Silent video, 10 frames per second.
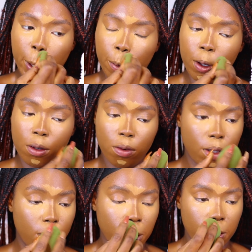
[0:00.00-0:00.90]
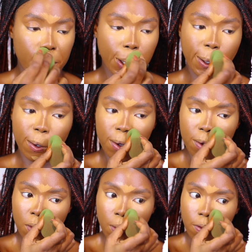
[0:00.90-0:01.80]
Nobody really does that on
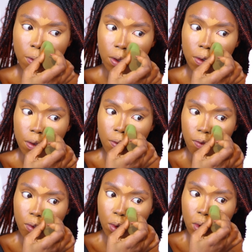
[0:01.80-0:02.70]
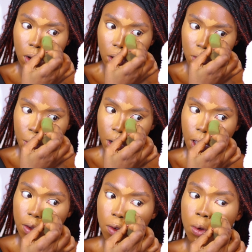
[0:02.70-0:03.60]
YouTube. If not, tutorials will be
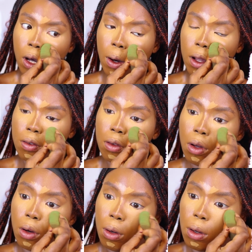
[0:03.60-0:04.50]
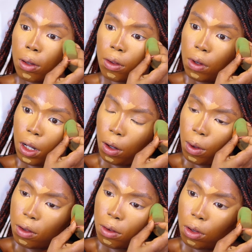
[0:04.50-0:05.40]
like 2 hours long, 3
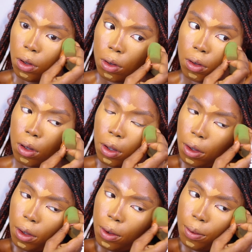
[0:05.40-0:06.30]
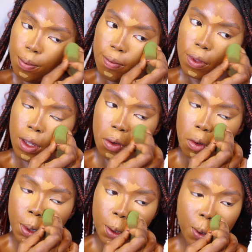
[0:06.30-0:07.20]
hours long, and
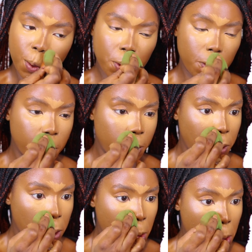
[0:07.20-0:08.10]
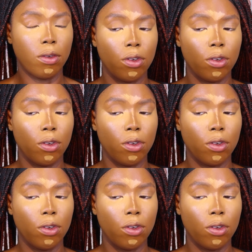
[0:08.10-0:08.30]
nobody will watch it. So